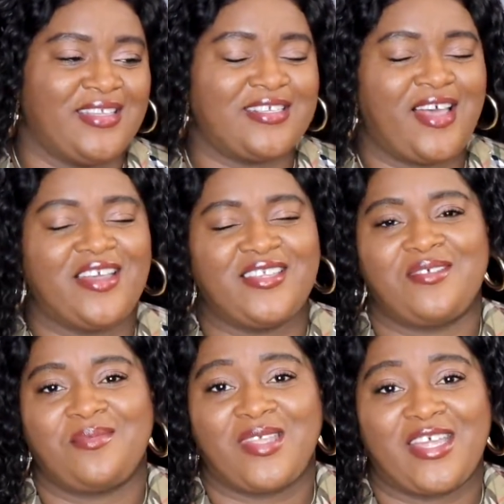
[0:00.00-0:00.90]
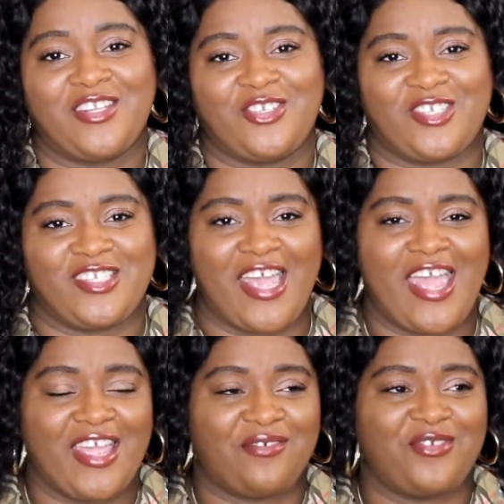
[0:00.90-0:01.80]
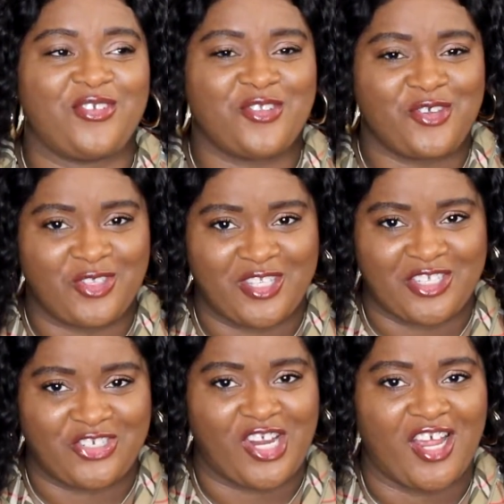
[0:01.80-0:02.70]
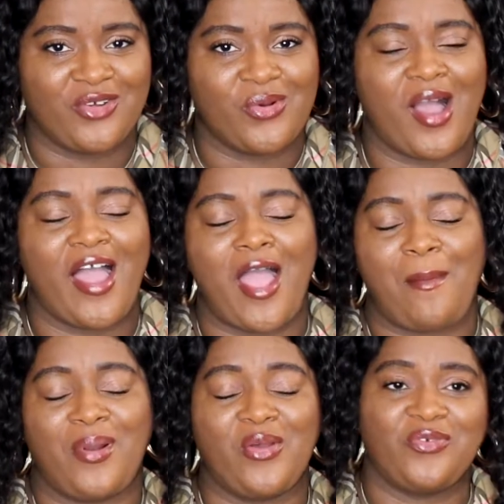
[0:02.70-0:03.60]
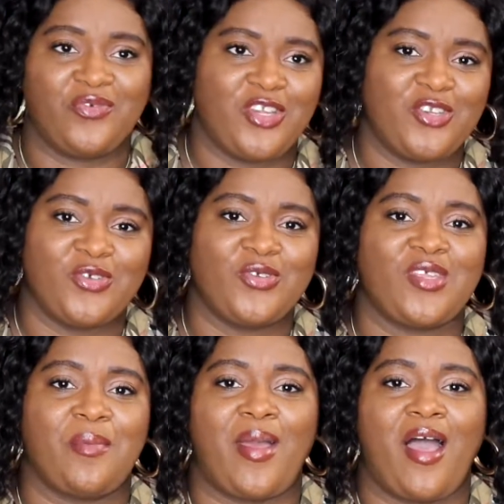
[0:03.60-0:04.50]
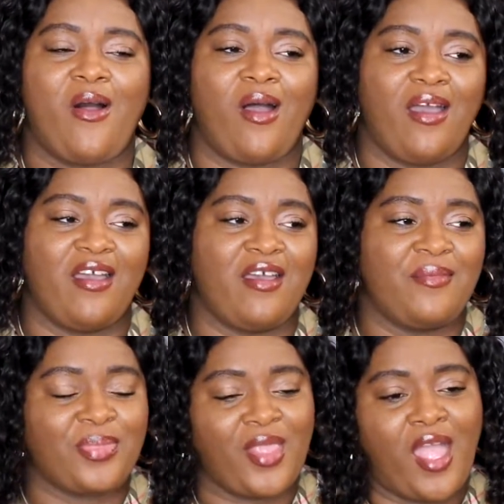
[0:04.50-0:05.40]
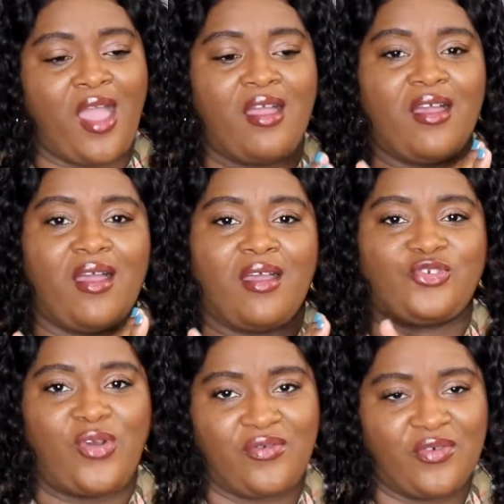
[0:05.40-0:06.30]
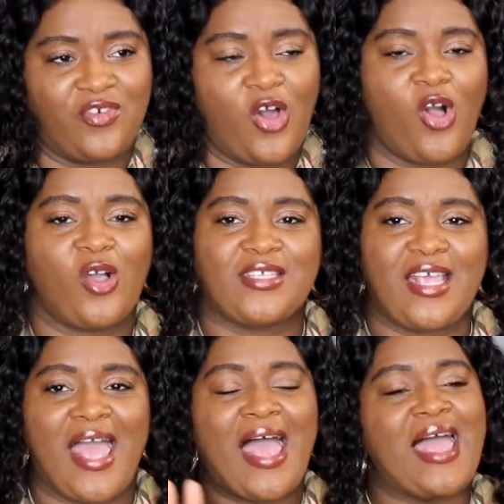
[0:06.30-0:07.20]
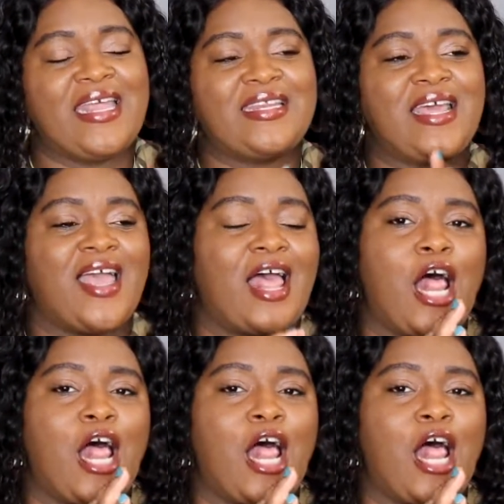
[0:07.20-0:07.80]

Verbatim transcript: these items gonna just say if you're new to this channel I upload videos about uh, travel vlogs and